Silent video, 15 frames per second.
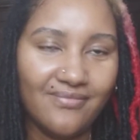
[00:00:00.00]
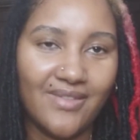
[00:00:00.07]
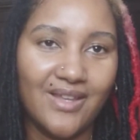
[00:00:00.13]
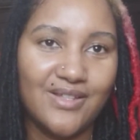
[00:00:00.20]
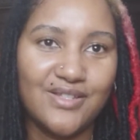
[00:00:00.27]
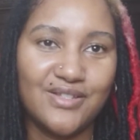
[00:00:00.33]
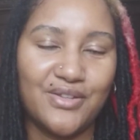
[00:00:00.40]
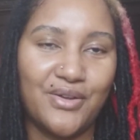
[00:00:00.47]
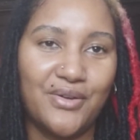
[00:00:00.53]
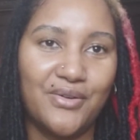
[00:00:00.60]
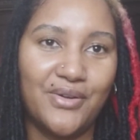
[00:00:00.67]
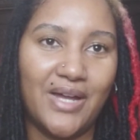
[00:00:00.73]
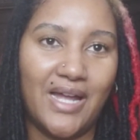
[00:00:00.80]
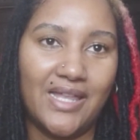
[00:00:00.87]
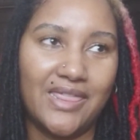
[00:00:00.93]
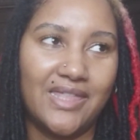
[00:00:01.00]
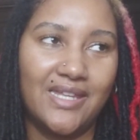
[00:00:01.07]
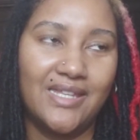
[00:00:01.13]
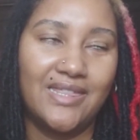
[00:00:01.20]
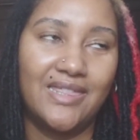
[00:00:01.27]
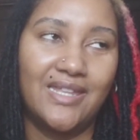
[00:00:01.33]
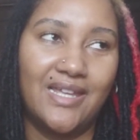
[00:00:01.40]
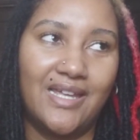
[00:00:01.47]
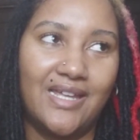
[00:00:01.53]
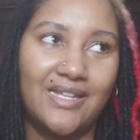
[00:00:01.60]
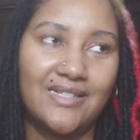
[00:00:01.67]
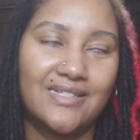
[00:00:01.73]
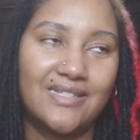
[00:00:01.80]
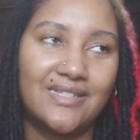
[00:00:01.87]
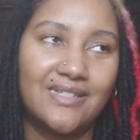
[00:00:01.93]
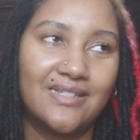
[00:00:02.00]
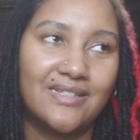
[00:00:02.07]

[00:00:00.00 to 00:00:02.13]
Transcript: So I think that,